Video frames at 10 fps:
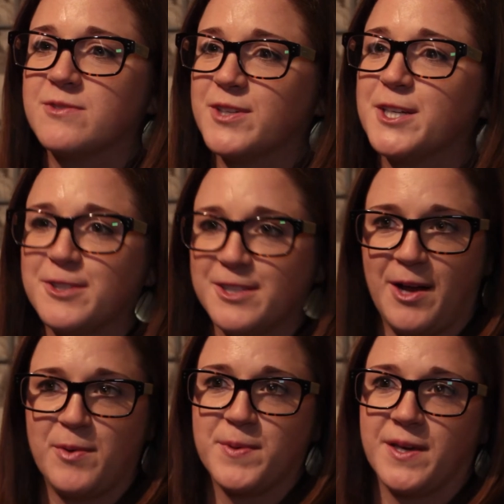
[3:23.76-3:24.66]
figured it
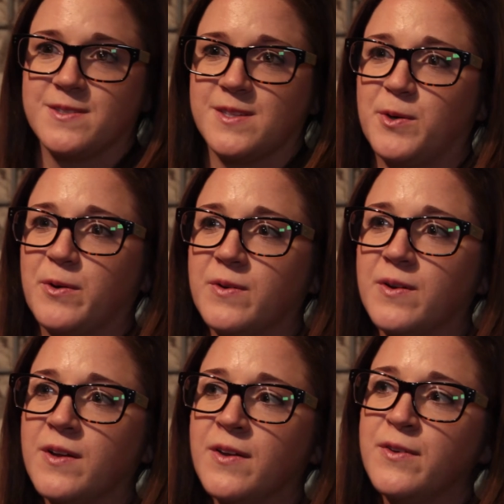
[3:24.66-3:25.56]
out because they were
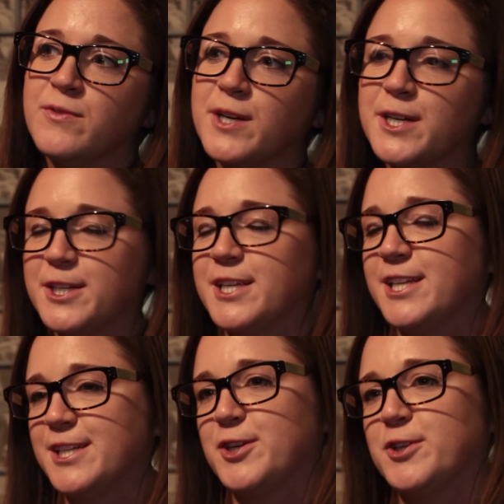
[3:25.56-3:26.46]
very good at
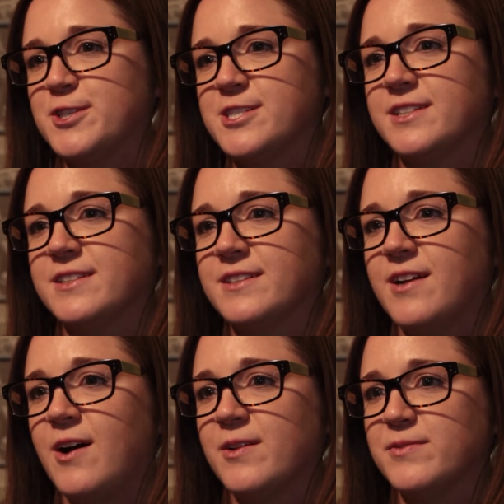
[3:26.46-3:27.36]
encouraging
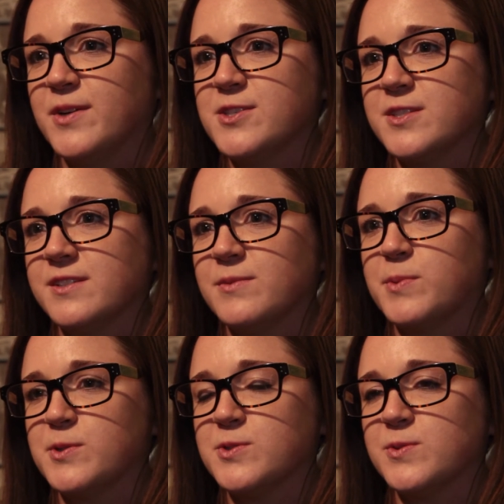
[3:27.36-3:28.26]
all of us to
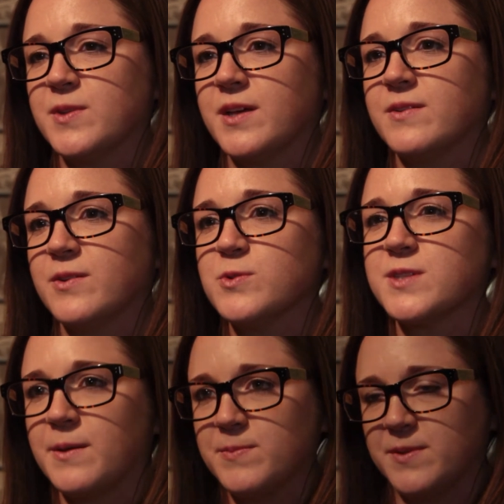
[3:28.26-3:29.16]
pursue those
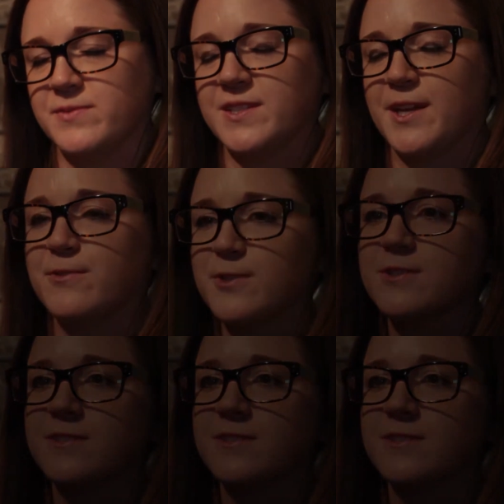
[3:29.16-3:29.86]
types of endeavors.